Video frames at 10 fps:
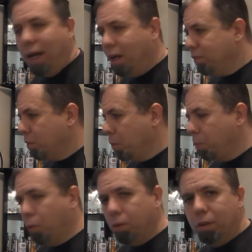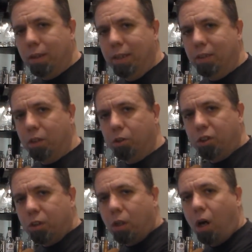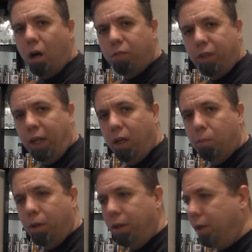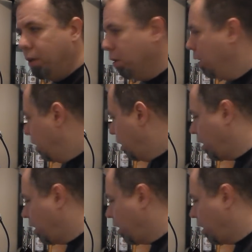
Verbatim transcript: I have some important things that are just off camera here.